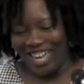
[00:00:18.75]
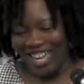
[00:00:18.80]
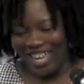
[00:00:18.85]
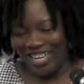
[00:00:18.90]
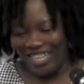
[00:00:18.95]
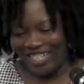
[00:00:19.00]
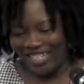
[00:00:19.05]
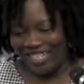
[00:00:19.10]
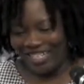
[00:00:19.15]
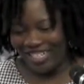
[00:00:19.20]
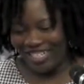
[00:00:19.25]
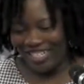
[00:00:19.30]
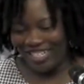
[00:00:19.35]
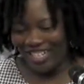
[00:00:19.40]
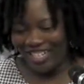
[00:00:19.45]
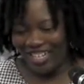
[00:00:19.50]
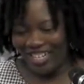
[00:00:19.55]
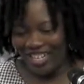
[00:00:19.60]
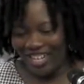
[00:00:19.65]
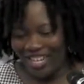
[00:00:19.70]
and
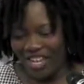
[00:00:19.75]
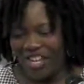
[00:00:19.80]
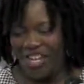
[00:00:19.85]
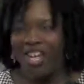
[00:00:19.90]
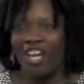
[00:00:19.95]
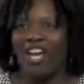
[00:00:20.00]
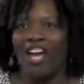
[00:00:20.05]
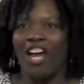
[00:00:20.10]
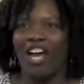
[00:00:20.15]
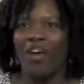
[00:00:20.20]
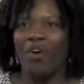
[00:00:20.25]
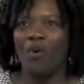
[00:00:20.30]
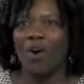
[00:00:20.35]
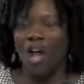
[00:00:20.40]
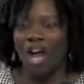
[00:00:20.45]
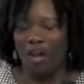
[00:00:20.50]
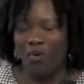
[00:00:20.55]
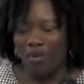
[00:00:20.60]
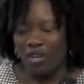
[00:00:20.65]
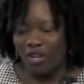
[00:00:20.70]

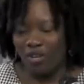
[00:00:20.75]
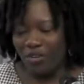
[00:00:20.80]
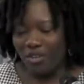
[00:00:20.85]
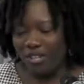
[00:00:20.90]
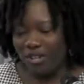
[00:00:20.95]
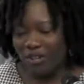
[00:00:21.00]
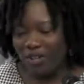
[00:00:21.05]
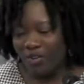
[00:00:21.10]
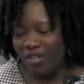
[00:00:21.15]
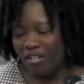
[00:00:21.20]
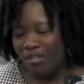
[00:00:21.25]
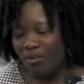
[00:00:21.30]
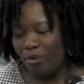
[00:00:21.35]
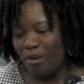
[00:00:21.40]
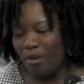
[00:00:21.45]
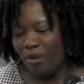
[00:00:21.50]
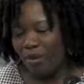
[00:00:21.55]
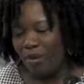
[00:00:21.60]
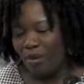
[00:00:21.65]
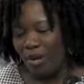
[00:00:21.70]
I want to read the first
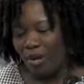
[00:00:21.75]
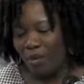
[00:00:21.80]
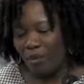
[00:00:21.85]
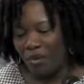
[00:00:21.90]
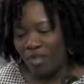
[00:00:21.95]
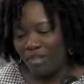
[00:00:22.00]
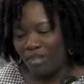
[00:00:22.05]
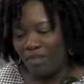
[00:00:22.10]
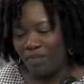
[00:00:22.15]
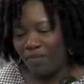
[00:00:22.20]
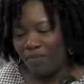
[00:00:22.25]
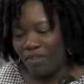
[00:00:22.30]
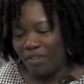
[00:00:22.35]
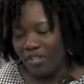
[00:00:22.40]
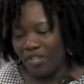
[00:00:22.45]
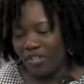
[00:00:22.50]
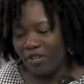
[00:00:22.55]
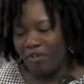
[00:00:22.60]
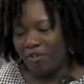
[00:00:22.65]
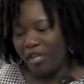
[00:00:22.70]
poem about one of the
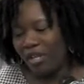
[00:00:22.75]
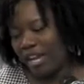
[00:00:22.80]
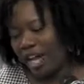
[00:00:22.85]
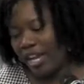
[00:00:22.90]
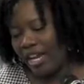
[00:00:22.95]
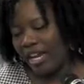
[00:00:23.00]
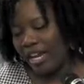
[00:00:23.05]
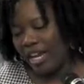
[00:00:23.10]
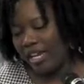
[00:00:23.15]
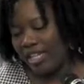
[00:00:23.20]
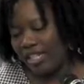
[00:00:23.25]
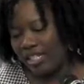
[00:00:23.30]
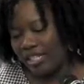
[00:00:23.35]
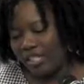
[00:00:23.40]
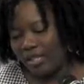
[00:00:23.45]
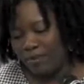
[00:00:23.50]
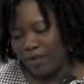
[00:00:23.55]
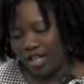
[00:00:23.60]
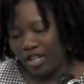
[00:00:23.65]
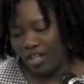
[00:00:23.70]
first. I
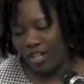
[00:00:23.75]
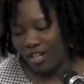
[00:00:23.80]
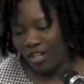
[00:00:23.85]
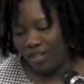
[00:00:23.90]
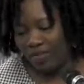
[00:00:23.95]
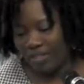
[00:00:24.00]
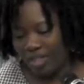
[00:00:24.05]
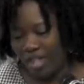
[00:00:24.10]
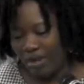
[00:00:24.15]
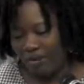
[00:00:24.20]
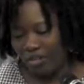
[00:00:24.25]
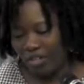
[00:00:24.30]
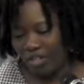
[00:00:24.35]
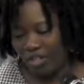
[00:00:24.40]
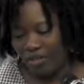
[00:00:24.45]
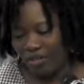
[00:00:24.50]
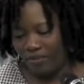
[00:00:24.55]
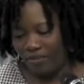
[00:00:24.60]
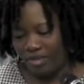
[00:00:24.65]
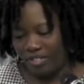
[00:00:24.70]
didn't spend a lot of time on
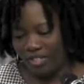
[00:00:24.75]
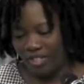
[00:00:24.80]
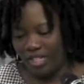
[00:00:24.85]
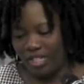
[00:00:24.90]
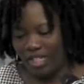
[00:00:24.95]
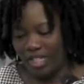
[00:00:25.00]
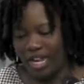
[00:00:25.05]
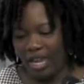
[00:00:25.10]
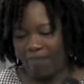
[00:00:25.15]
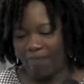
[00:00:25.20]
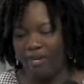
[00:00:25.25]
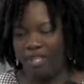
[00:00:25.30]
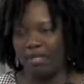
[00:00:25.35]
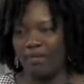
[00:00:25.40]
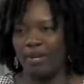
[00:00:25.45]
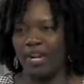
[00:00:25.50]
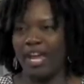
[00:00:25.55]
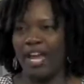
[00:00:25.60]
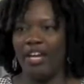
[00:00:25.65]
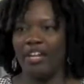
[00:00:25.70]
university's
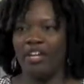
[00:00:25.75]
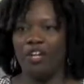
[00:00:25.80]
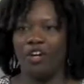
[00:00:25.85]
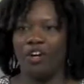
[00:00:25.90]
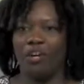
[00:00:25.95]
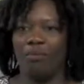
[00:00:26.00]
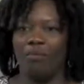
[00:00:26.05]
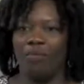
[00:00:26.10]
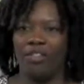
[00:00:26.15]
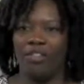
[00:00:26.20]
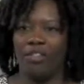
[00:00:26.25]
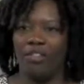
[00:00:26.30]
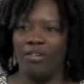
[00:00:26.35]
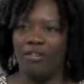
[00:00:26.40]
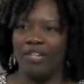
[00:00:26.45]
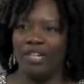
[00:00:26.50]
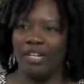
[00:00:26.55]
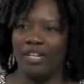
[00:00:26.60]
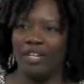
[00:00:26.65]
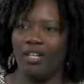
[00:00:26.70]
campus, but I had a godmother
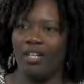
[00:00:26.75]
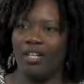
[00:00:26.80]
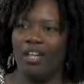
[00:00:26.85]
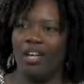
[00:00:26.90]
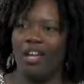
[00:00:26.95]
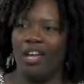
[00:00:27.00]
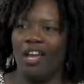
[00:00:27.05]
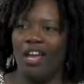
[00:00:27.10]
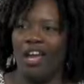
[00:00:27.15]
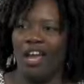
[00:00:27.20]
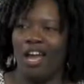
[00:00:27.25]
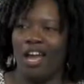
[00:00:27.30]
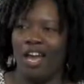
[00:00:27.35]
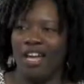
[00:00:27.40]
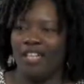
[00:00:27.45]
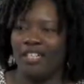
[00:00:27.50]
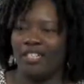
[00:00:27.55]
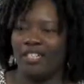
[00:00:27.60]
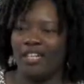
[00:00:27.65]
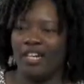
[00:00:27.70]
who did,
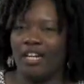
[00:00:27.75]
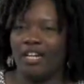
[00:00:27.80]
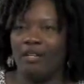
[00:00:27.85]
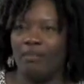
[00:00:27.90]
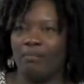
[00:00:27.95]
and